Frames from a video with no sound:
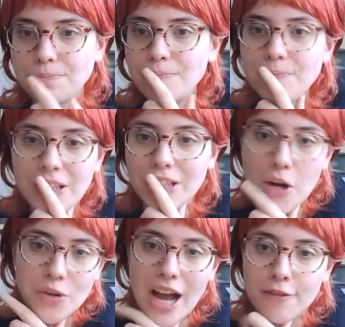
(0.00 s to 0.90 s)

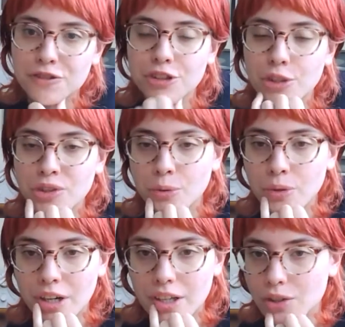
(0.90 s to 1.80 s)
you have to do the
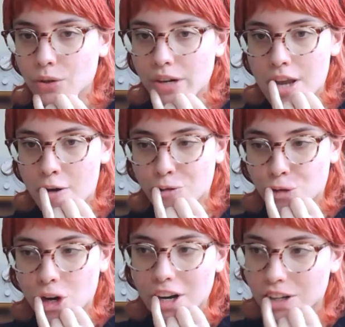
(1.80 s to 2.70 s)
work in order
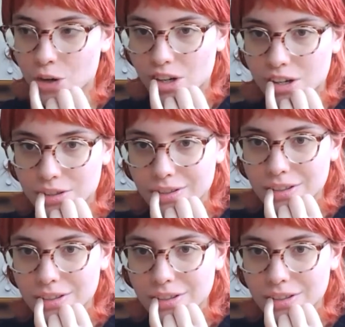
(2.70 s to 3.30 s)
for your